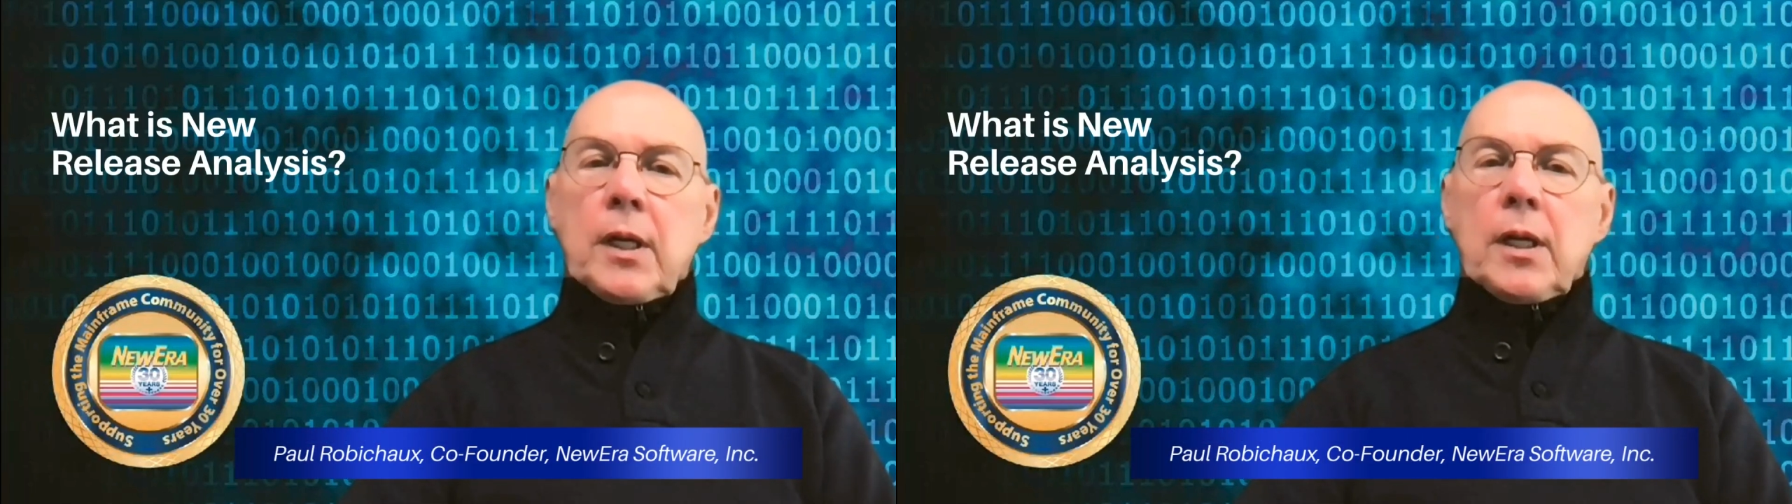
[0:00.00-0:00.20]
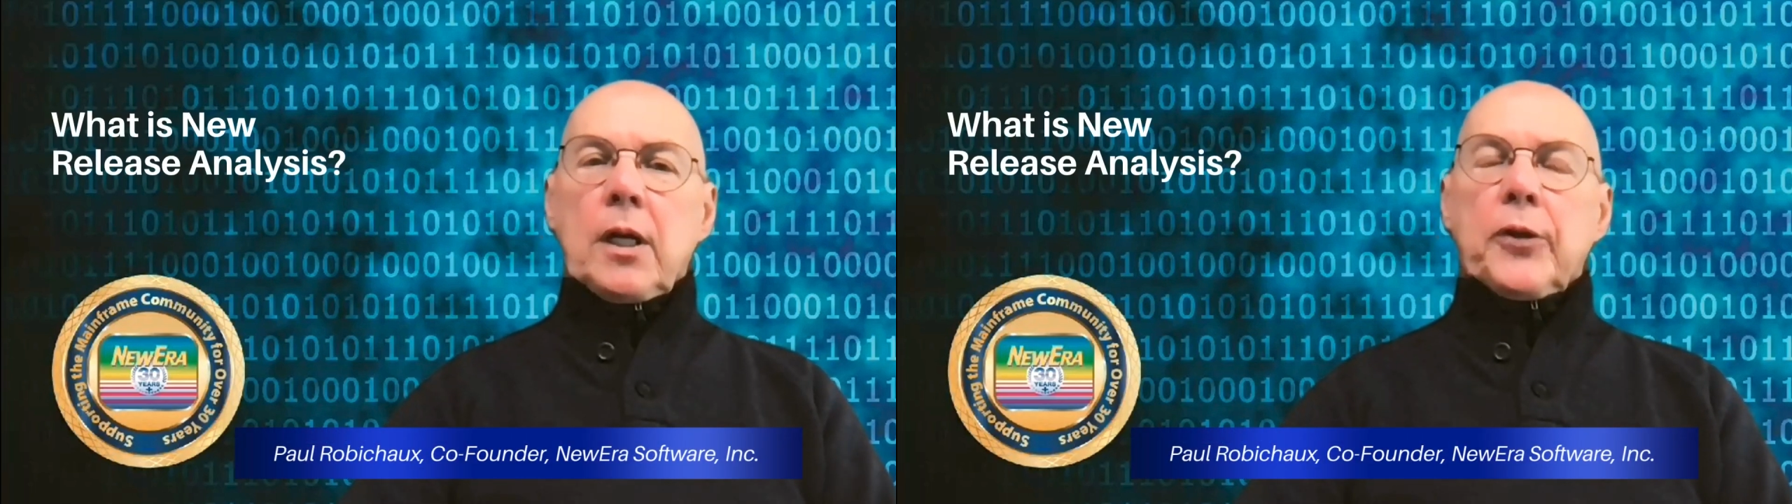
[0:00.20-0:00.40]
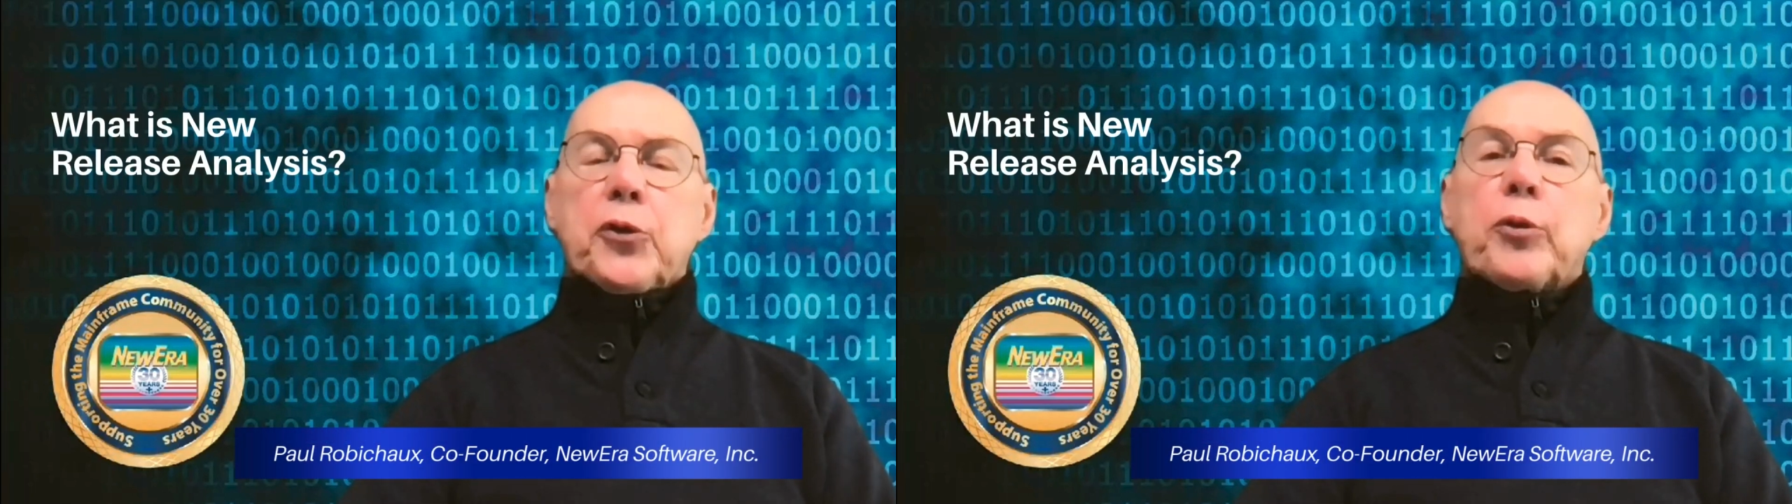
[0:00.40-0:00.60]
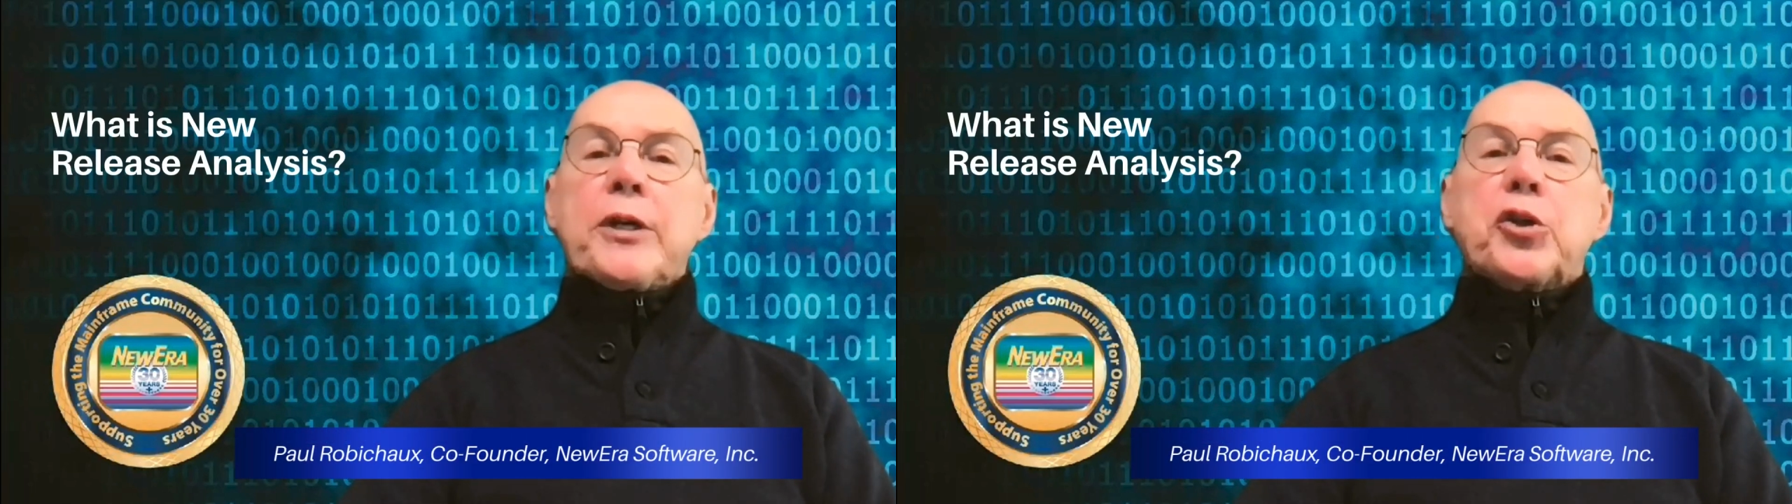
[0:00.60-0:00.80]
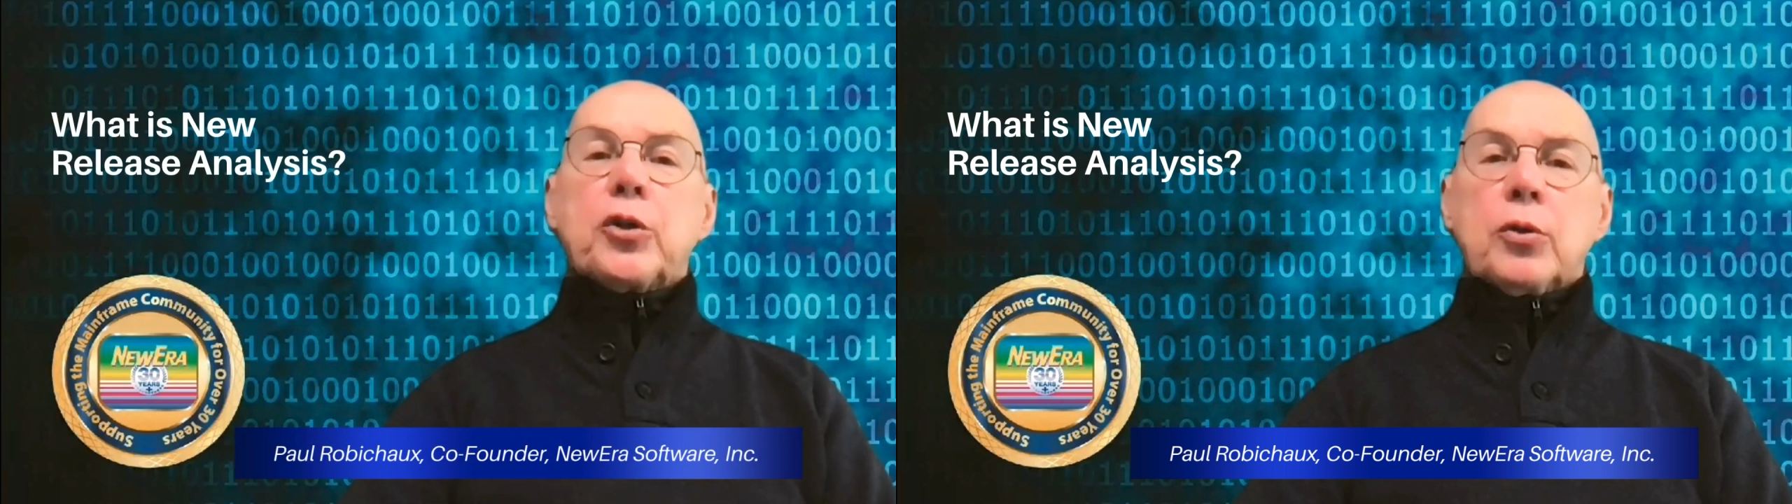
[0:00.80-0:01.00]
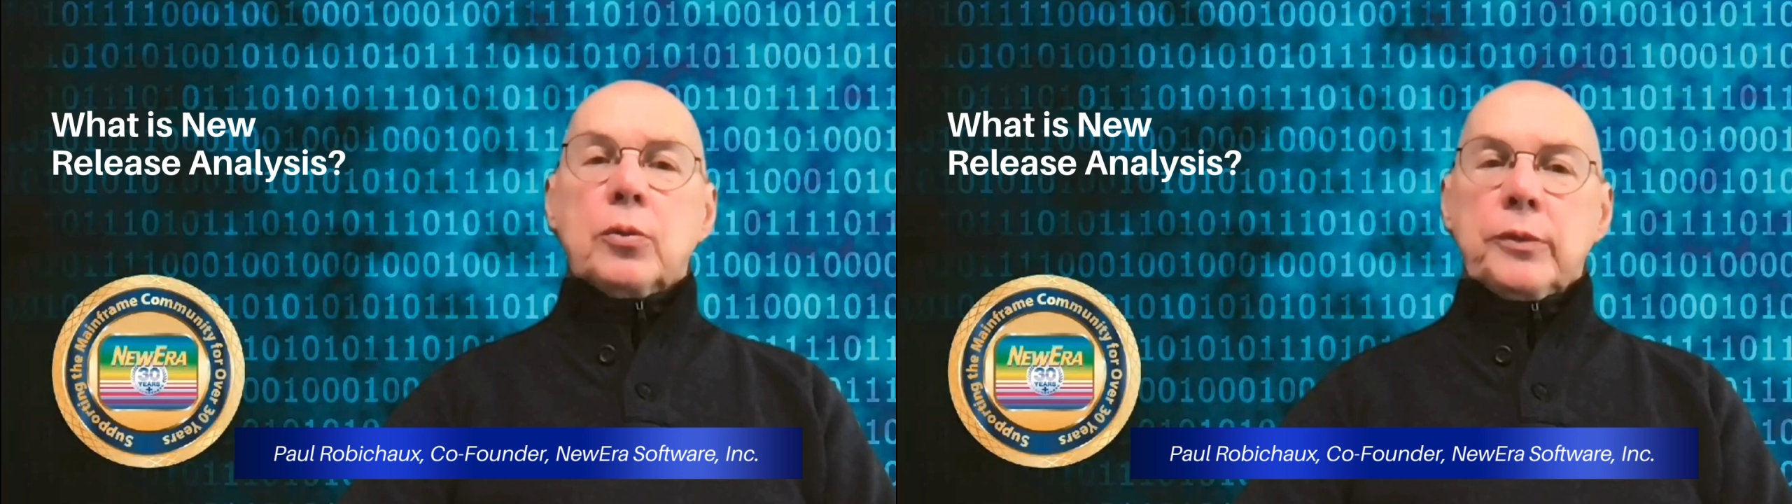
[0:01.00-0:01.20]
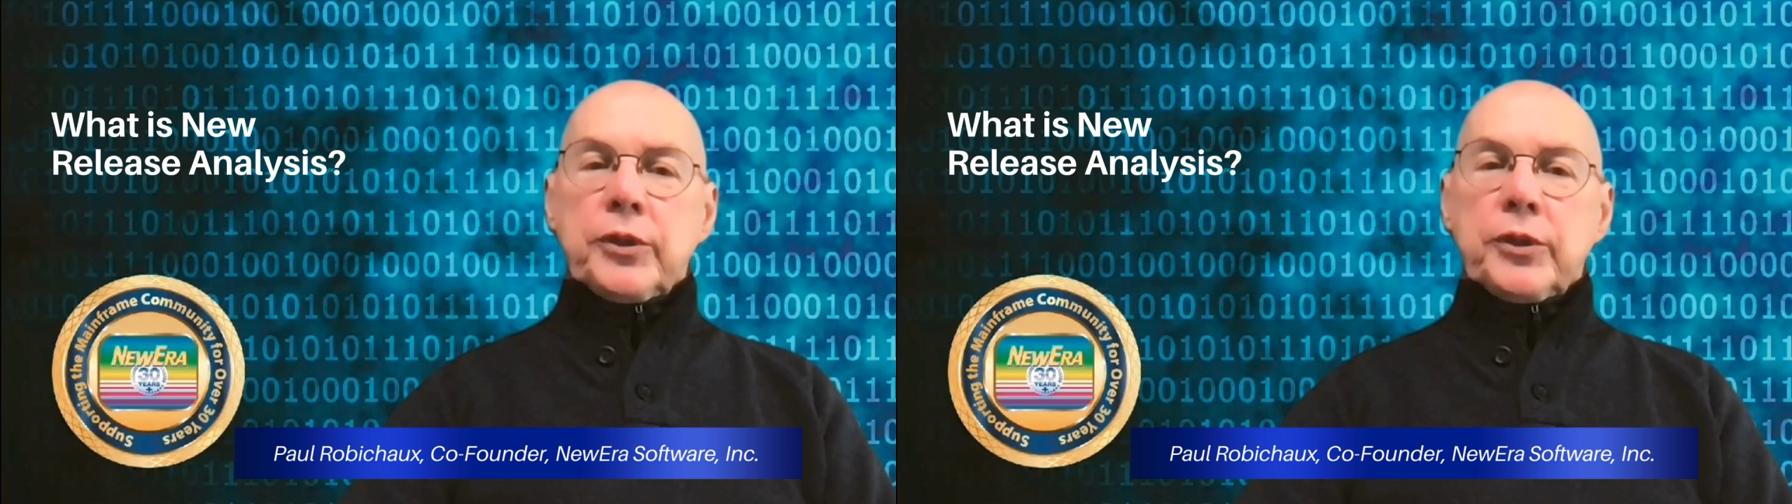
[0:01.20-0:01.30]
3.2,